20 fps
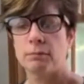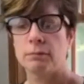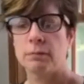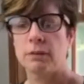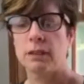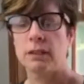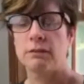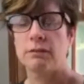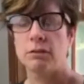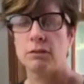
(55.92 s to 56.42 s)

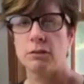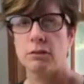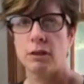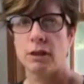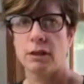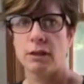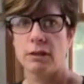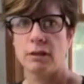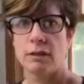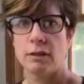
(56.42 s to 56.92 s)
give you
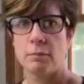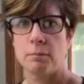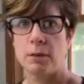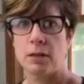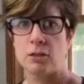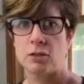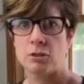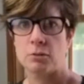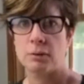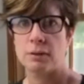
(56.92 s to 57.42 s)
the
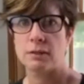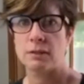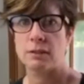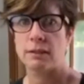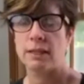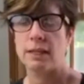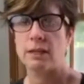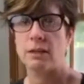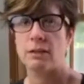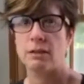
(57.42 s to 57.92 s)
measurements
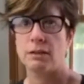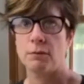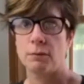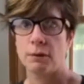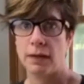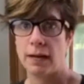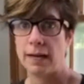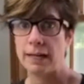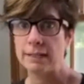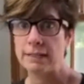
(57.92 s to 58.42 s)
later
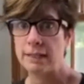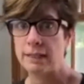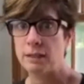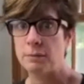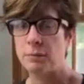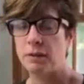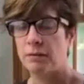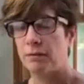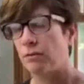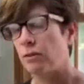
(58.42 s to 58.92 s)
what I did,
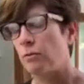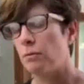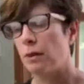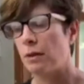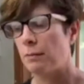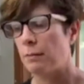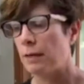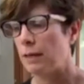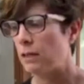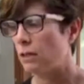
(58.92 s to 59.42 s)
but if you want
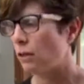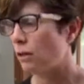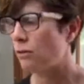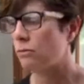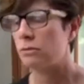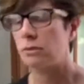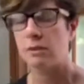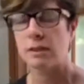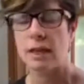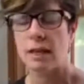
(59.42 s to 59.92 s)
to make your
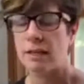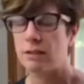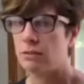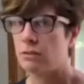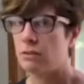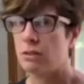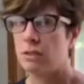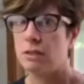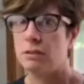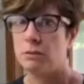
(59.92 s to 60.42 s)
own
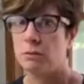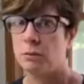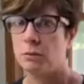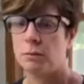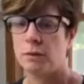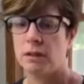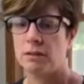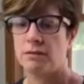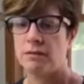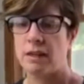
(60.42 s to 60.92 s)
size, it will
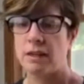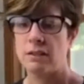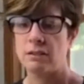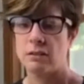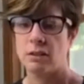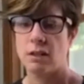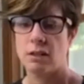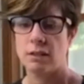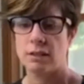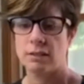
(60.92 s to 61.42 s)
work fine as
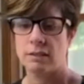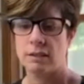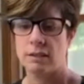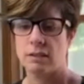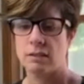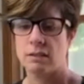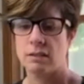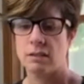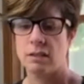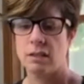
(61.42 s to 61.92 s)
long as
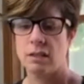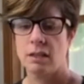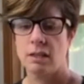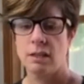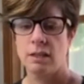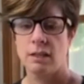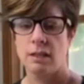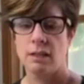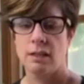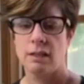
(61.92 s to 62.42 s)
it's
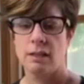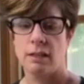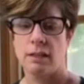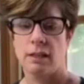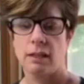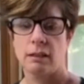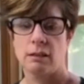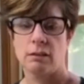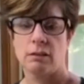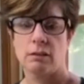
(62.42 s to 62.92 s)
like
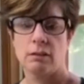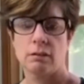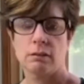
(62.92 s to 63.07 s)
a